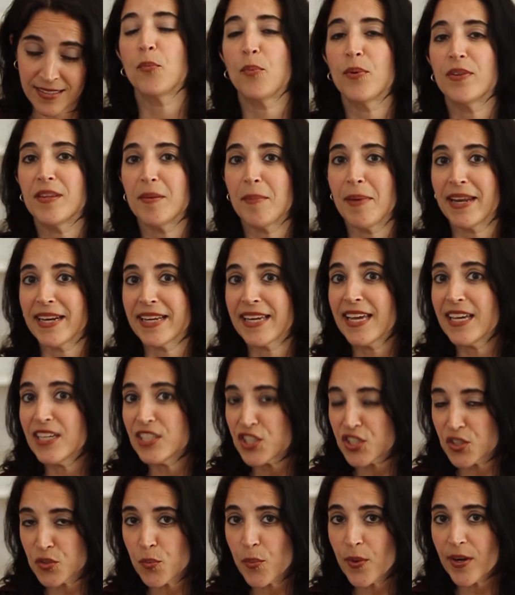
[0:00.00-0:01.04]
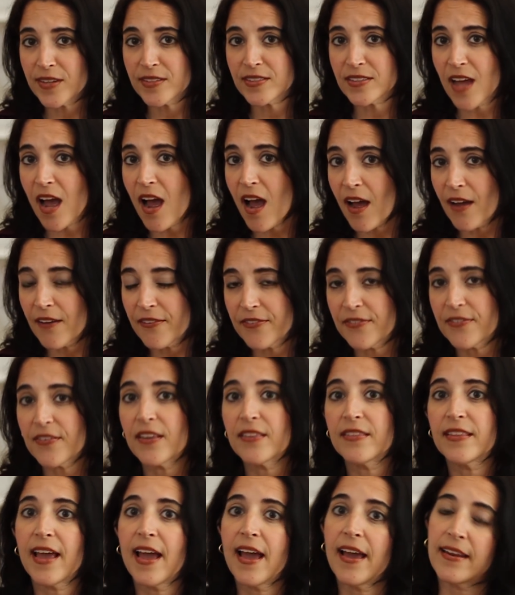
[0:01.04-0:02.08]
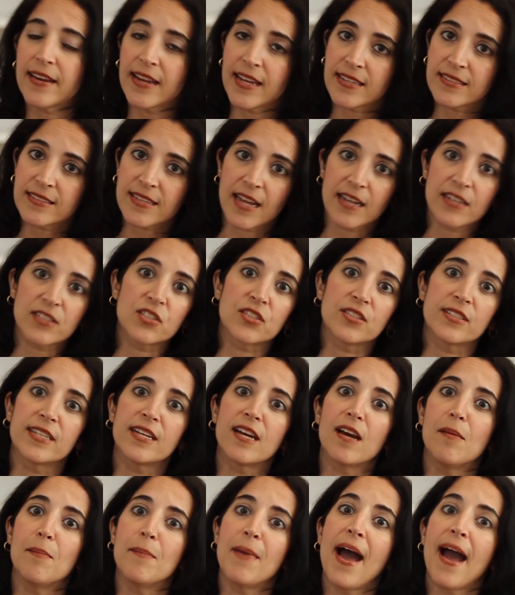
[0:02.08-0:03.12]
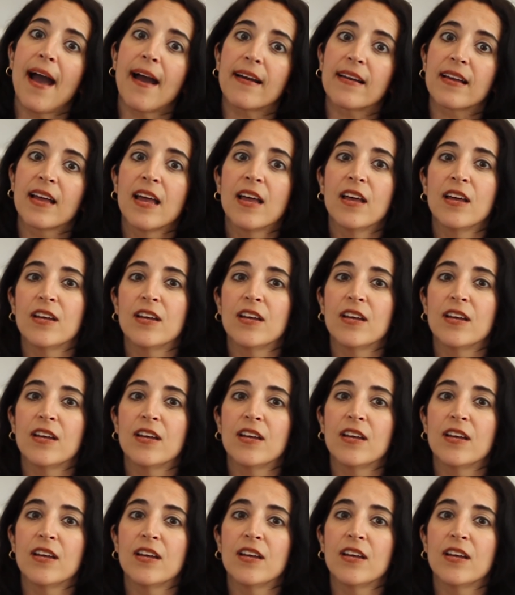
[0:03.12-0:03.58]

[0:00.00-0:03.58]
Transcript: When the medication wears off, the headaches actually come back.